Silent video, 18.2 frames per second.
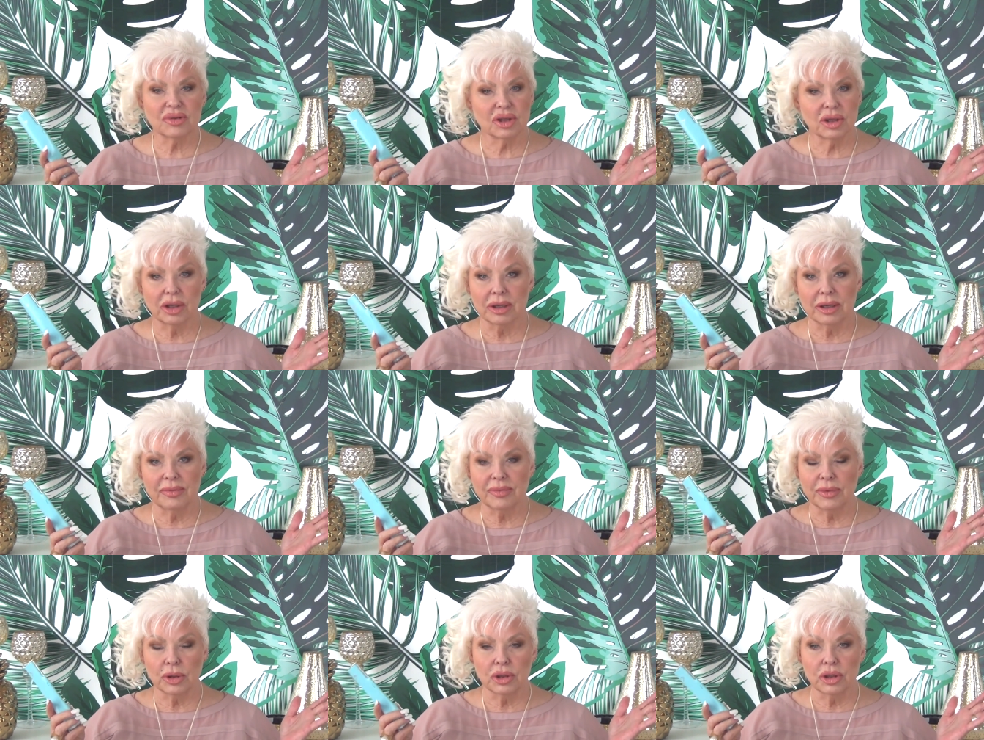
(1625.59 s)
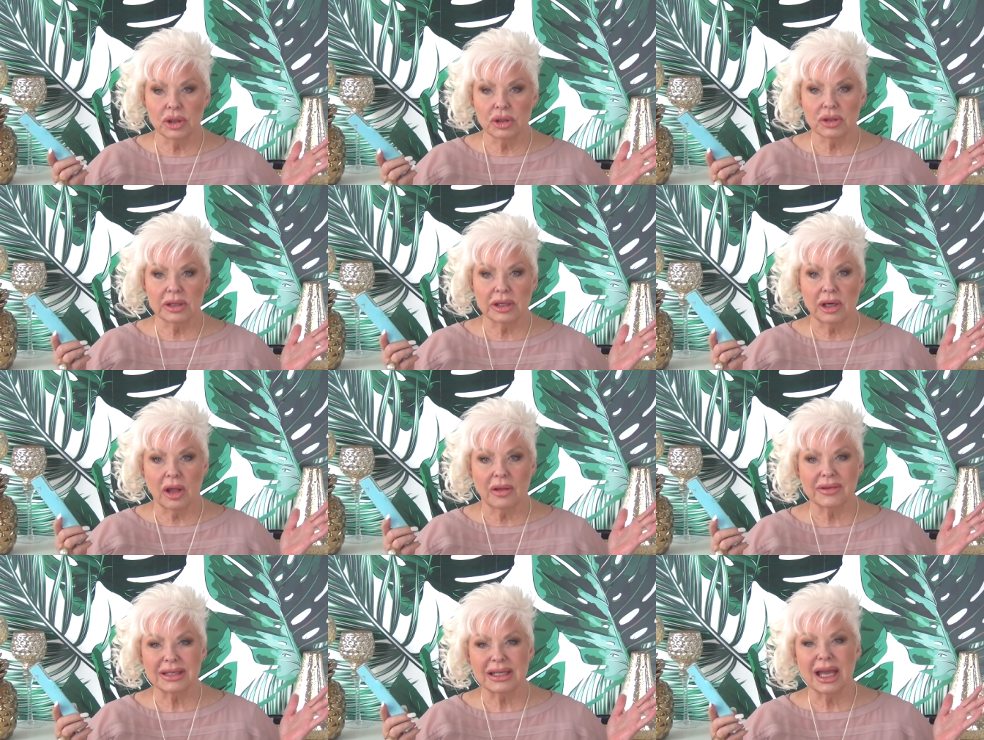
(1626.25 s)
Sharon, if you're using it
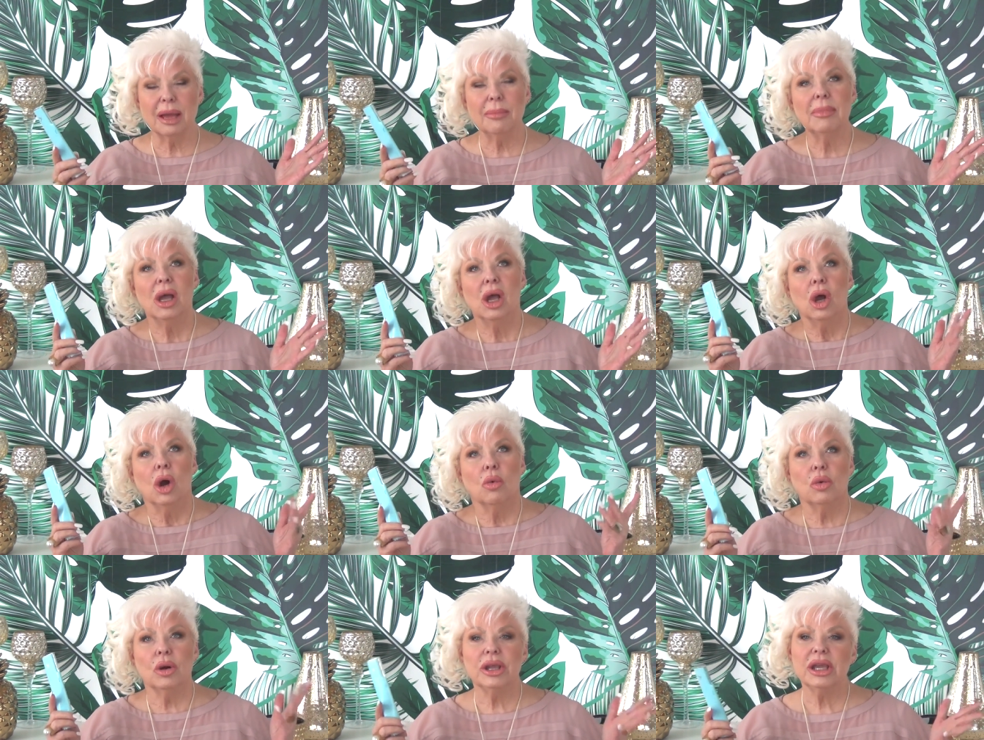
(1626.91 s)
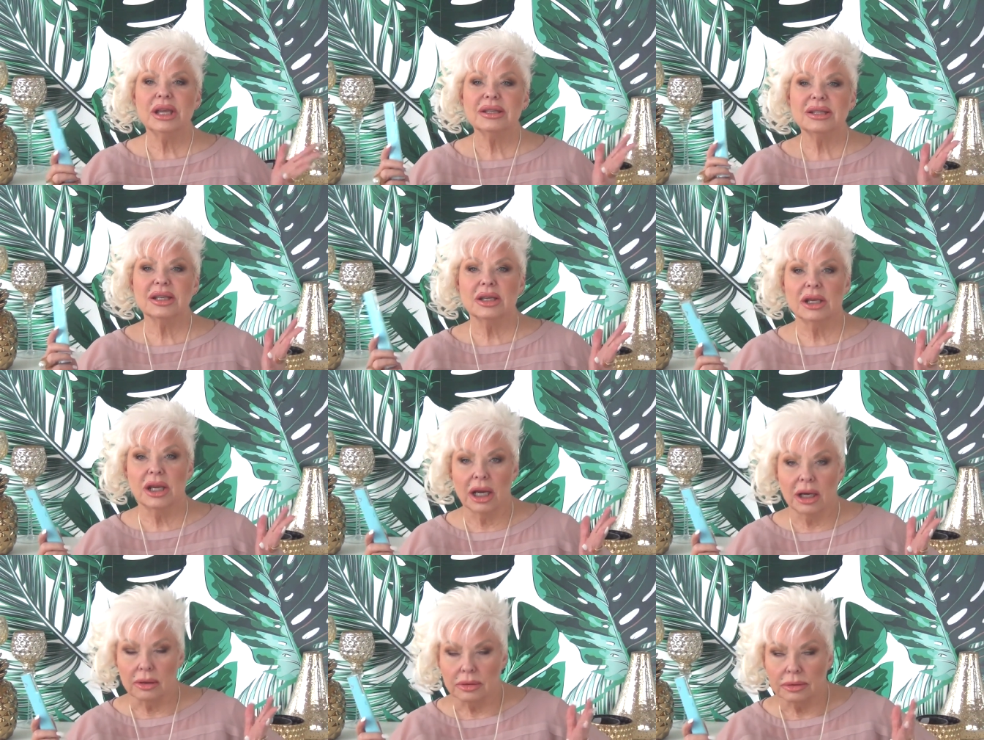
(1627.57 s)
all the time. Well, yes and
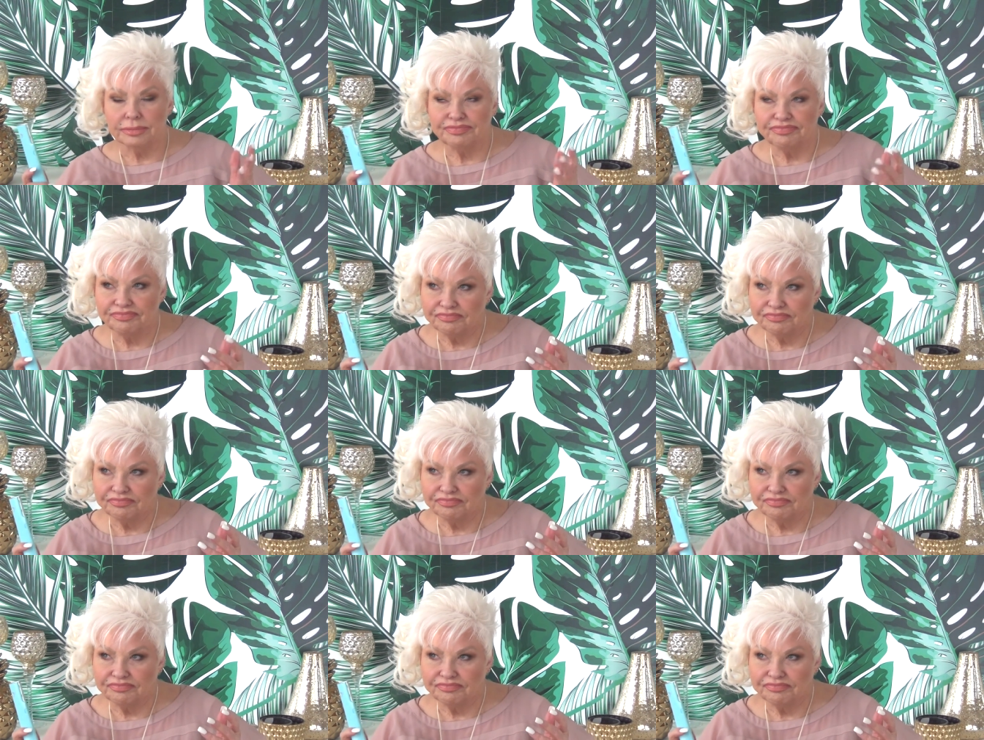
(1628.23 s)
no.